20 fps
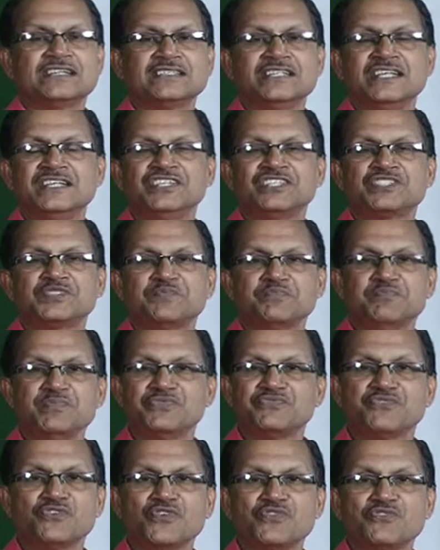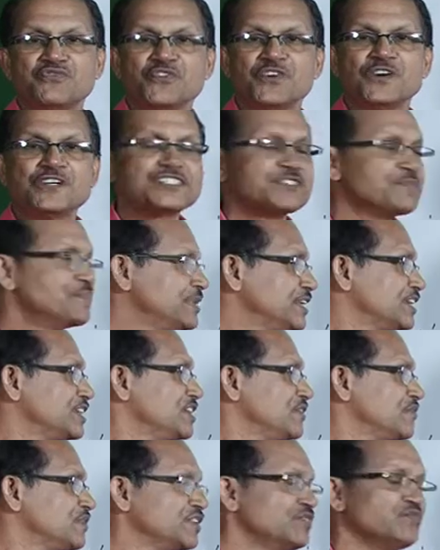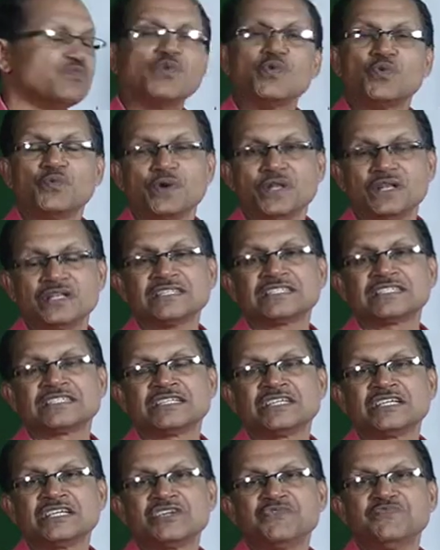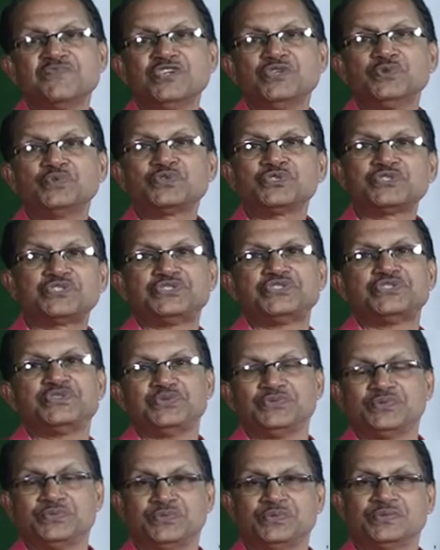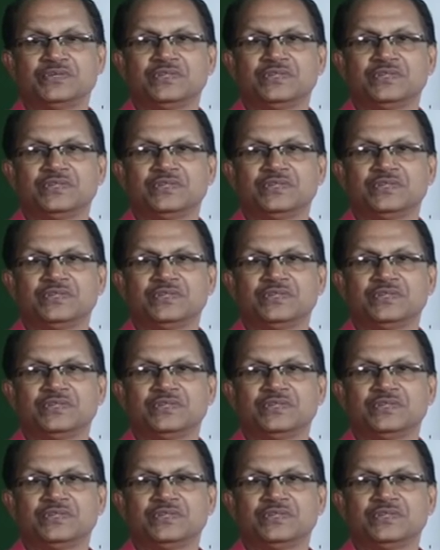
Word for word: that is before words beginning with vowels we use to